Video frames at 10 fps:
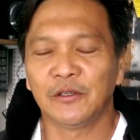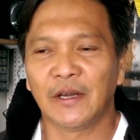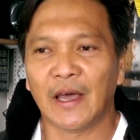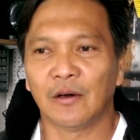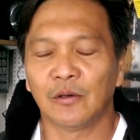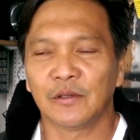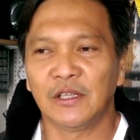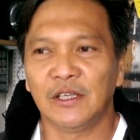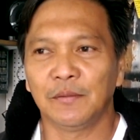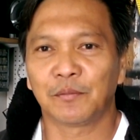you now
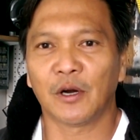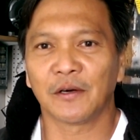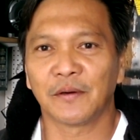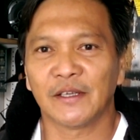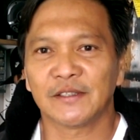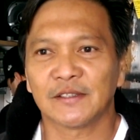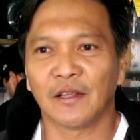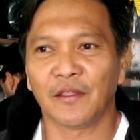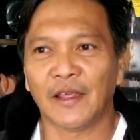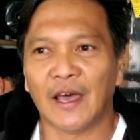the progress
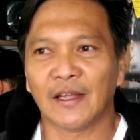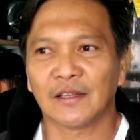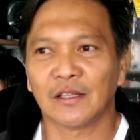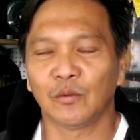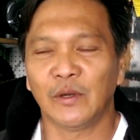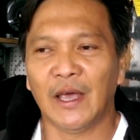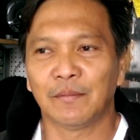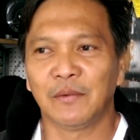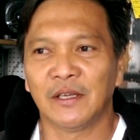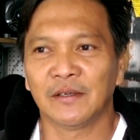that we
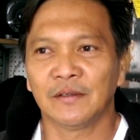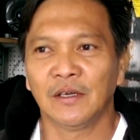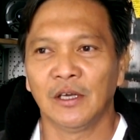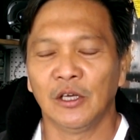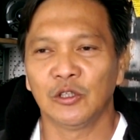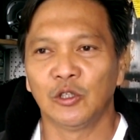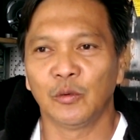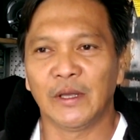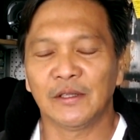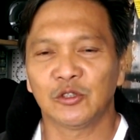had been
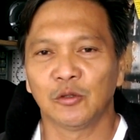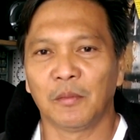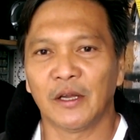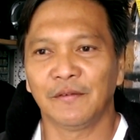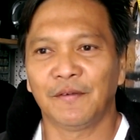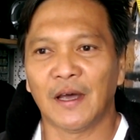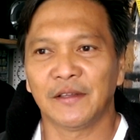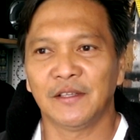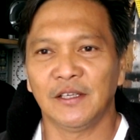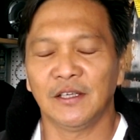doing to modify
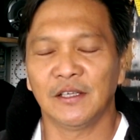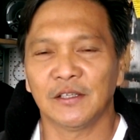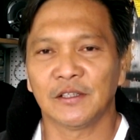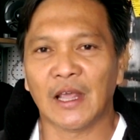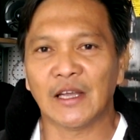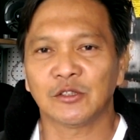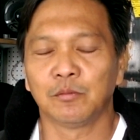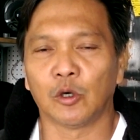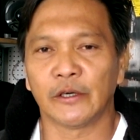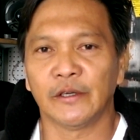the
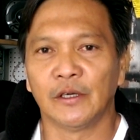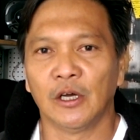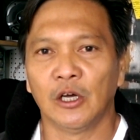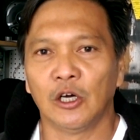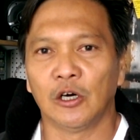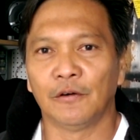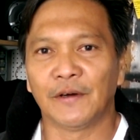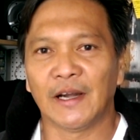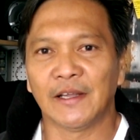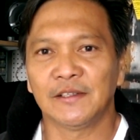dashboard of
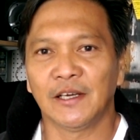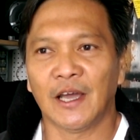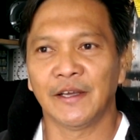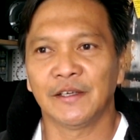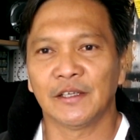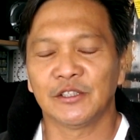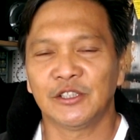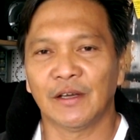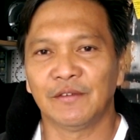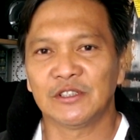a 99
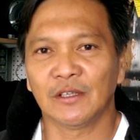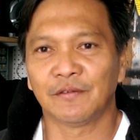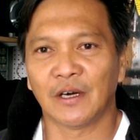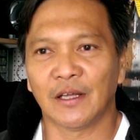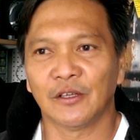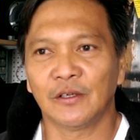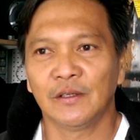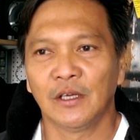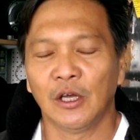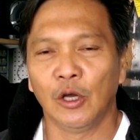Chevy Silverado.
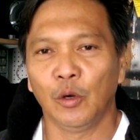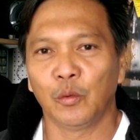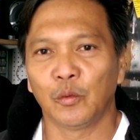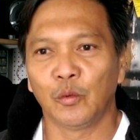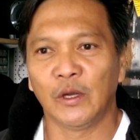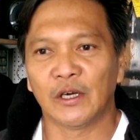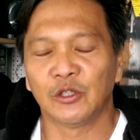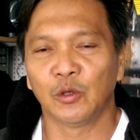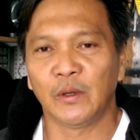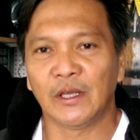We are
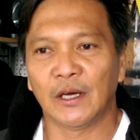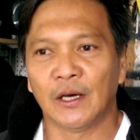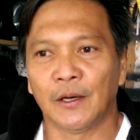doing